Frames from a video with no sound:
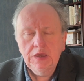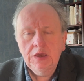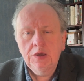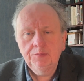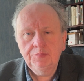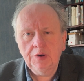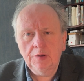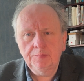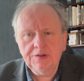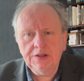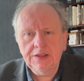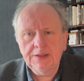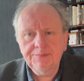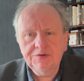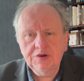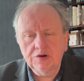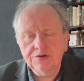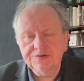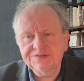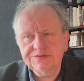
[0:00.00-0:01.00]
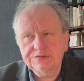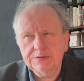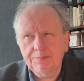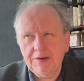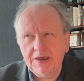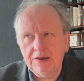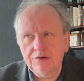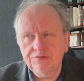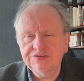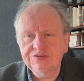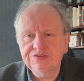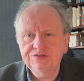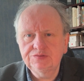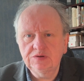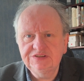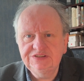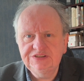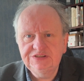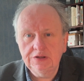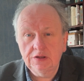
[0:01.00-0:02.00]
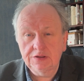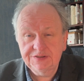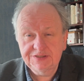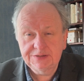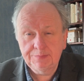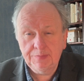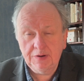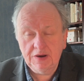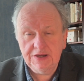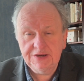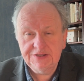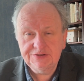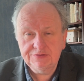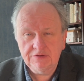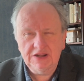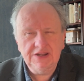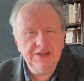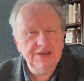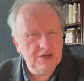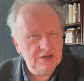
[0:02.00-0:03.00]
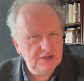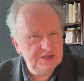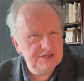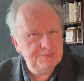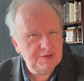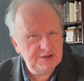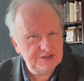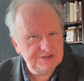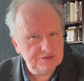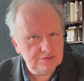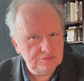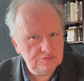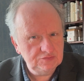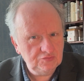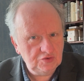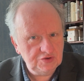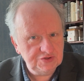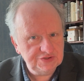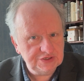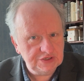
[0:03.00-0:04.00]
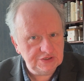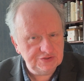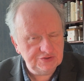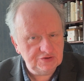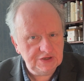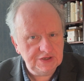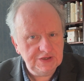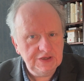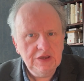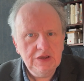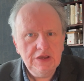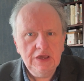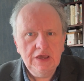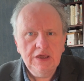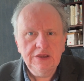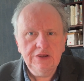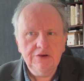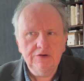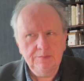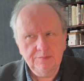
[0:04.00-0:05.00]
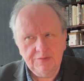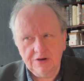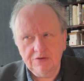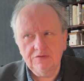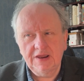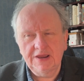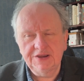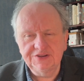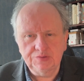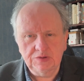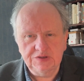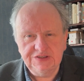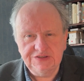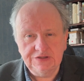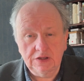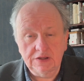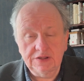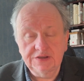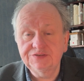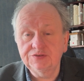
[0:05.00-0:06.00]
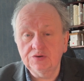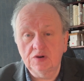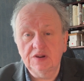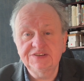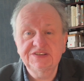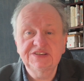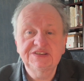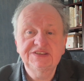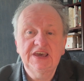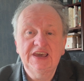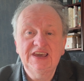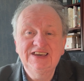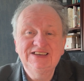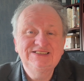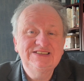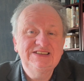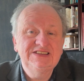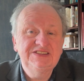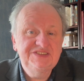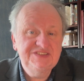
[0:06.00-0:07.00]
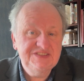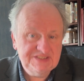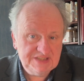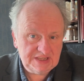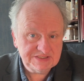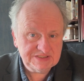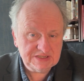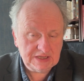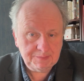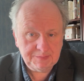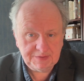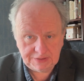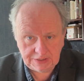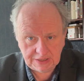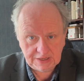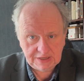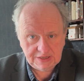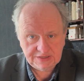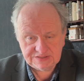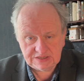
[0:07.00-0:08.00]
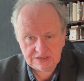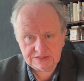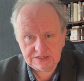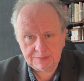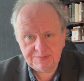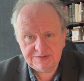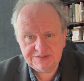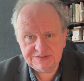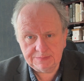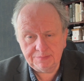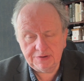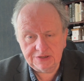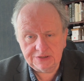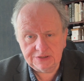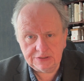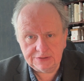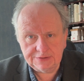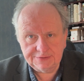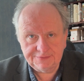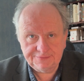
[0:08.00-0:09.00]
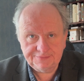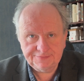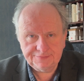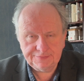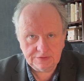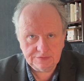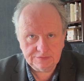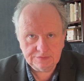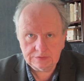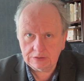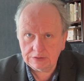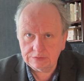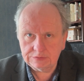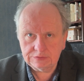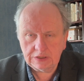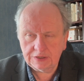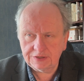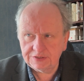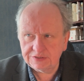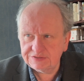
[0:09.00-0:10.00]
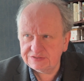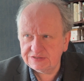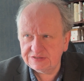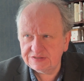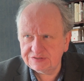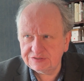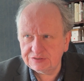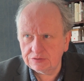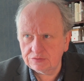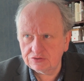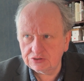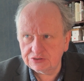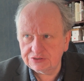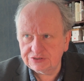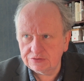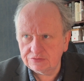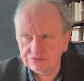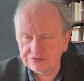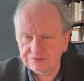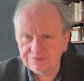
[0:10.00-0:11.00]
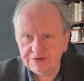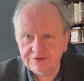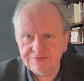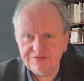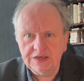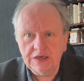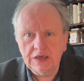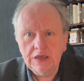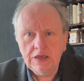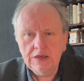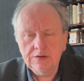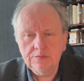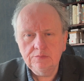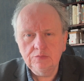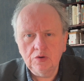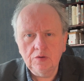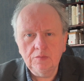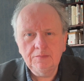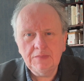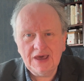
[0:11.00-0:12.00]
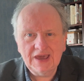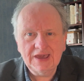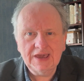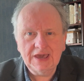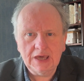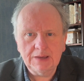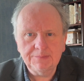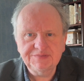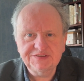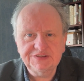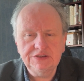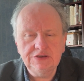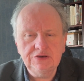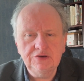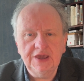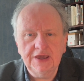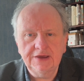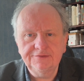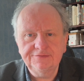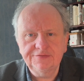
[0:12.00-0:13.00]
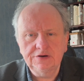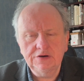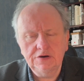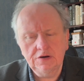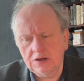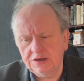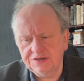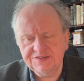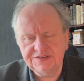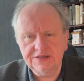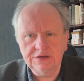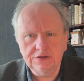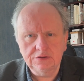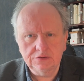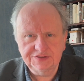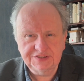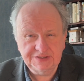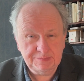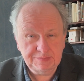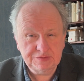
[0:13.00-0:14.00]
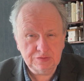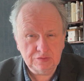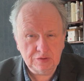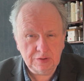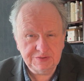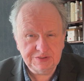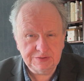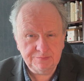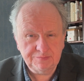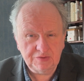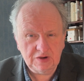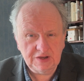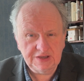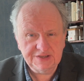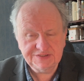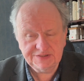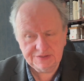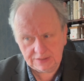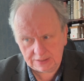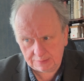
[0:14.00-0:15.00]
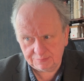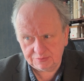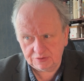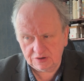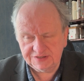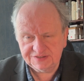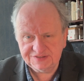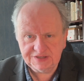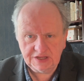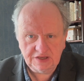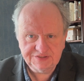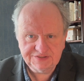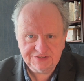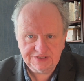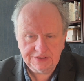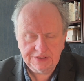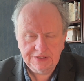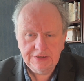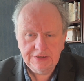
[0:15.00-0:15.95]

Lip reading: PopClip costs about $20 to buy directly. It kind of depends on what country you're in, but around $20. Or as I say, it's in Setup. And Setup is a bundle of, is it 200 or 250 more Mac apps that you get for a single subscription price, and that price starts at